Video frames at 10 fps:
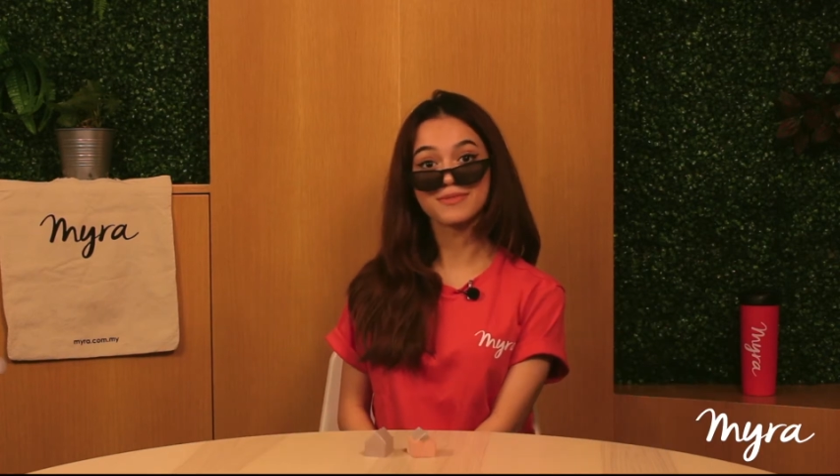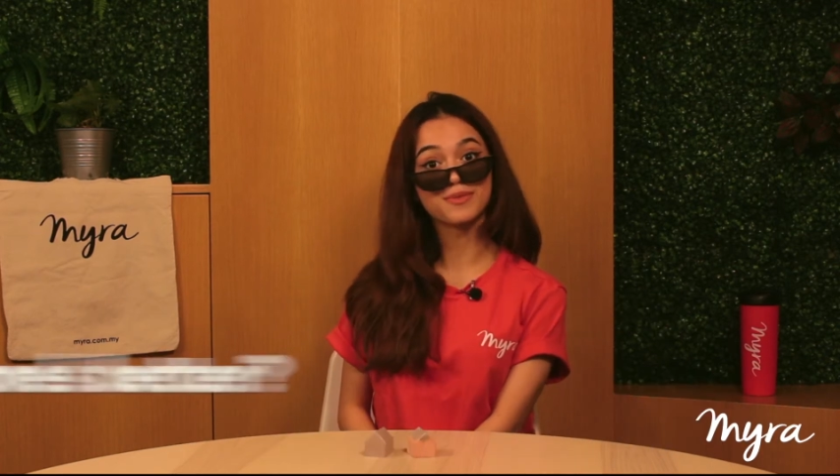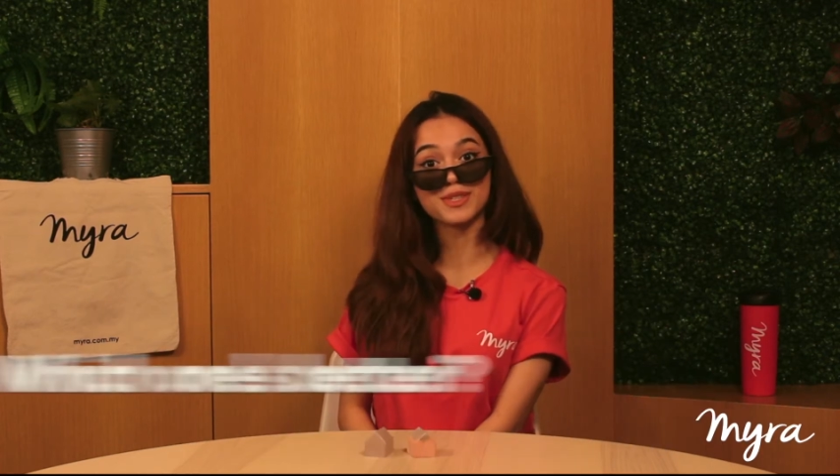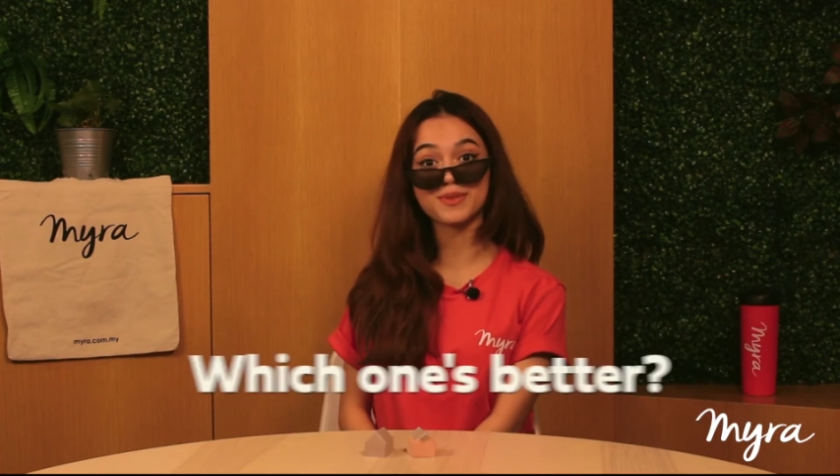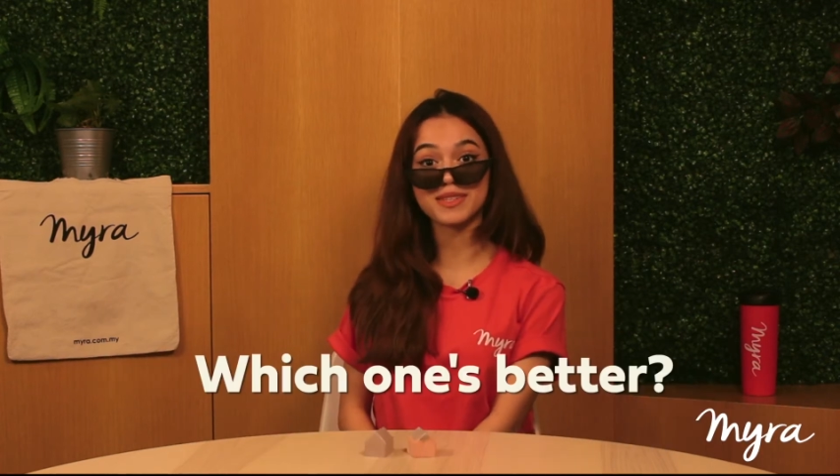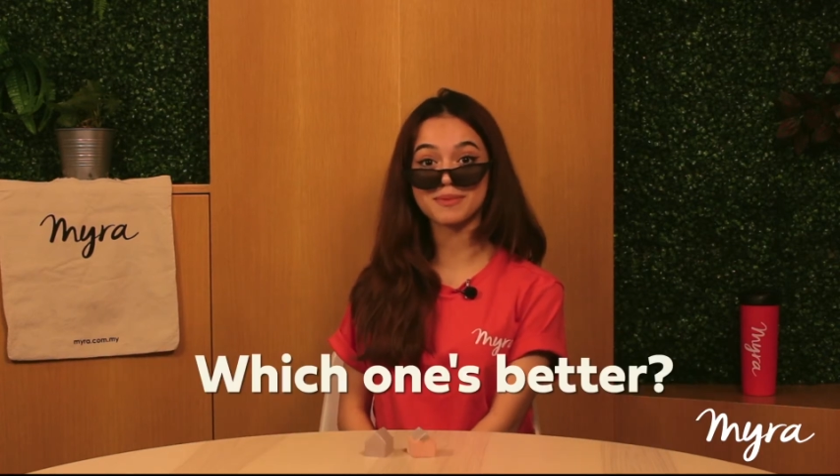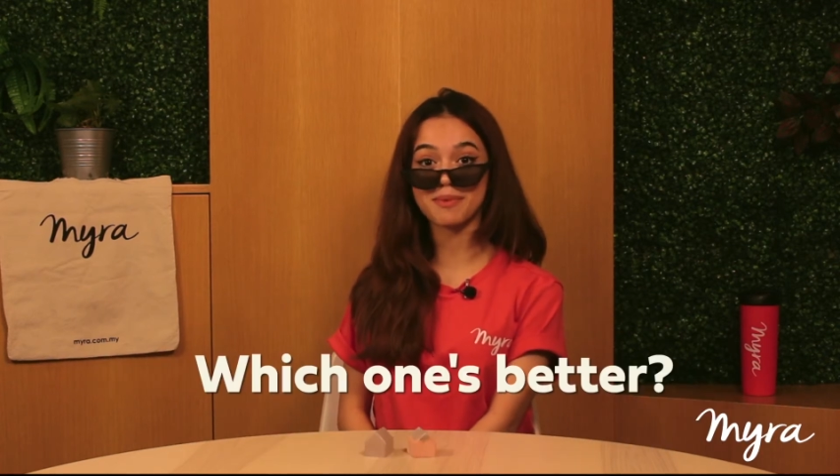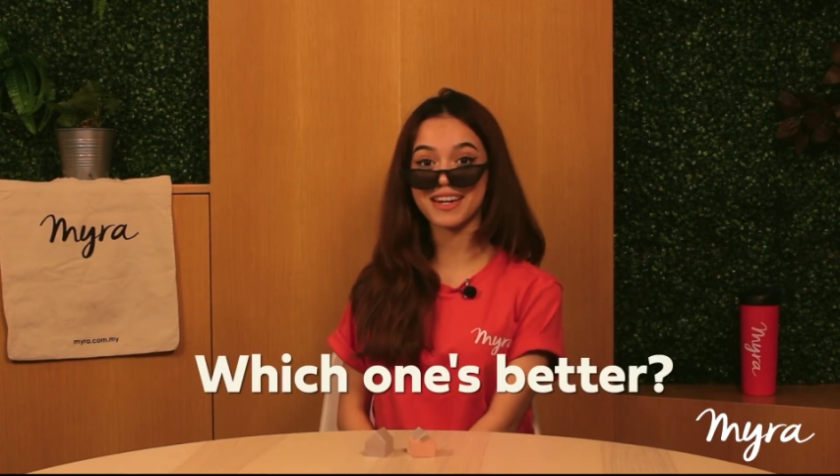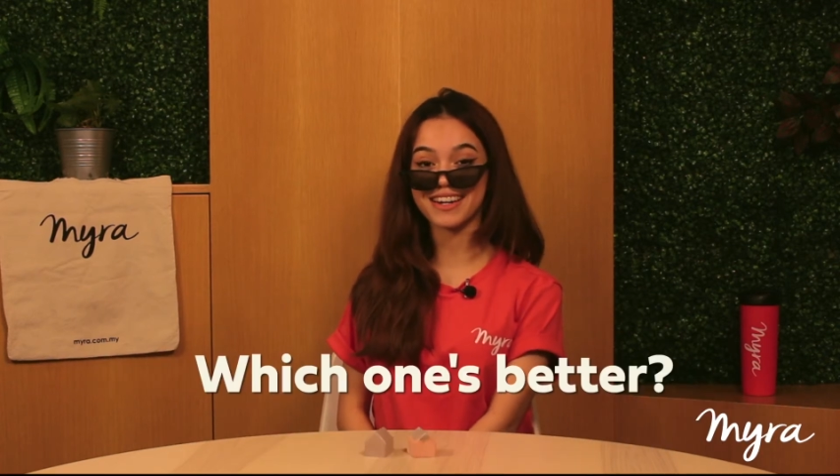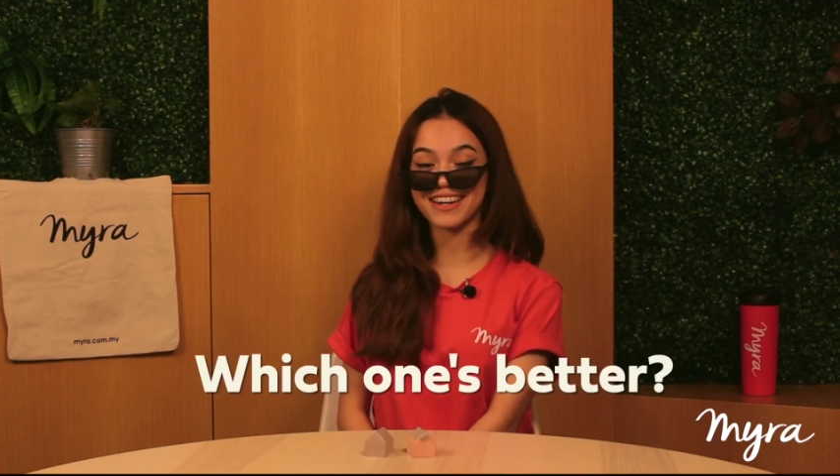Which one's
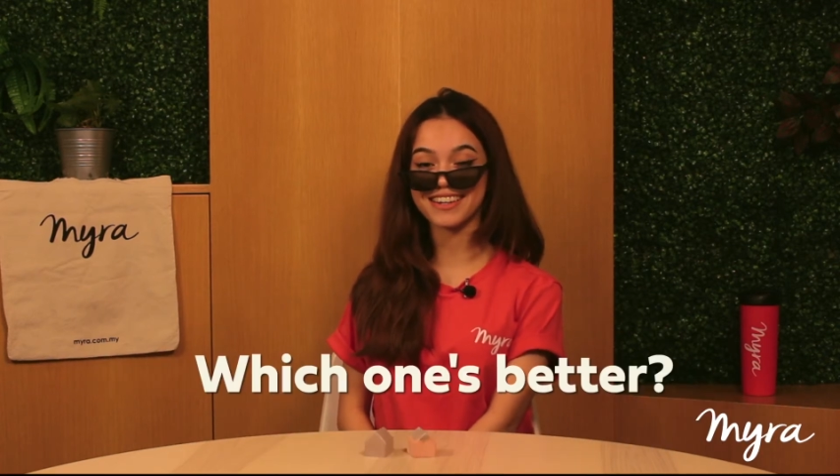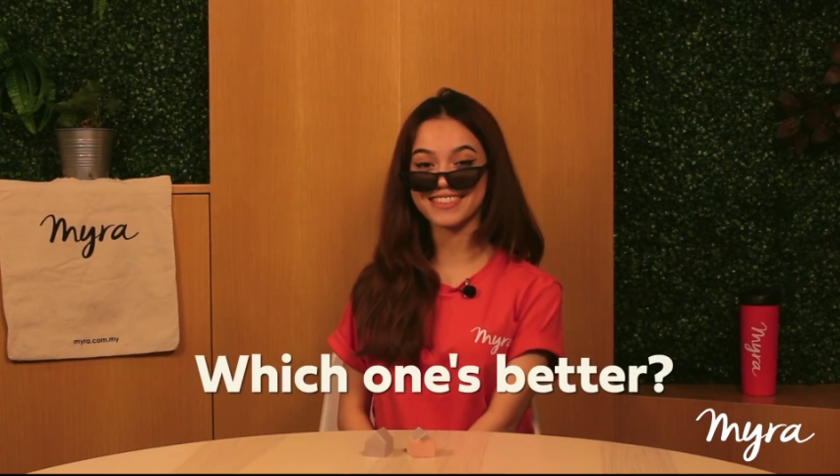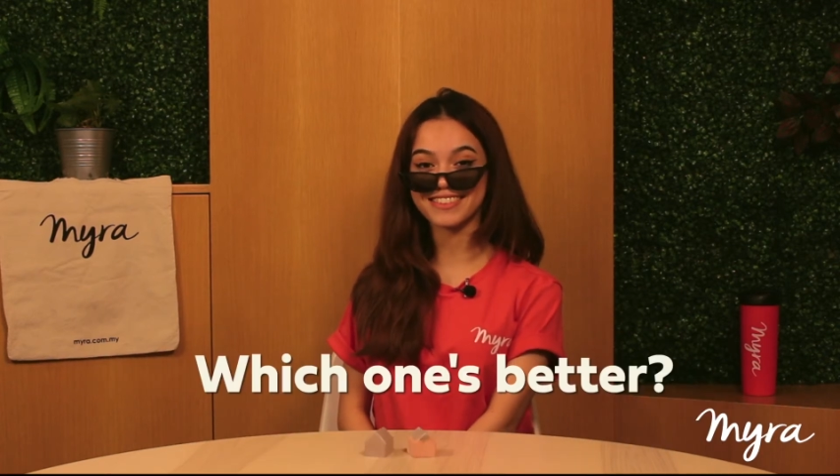better?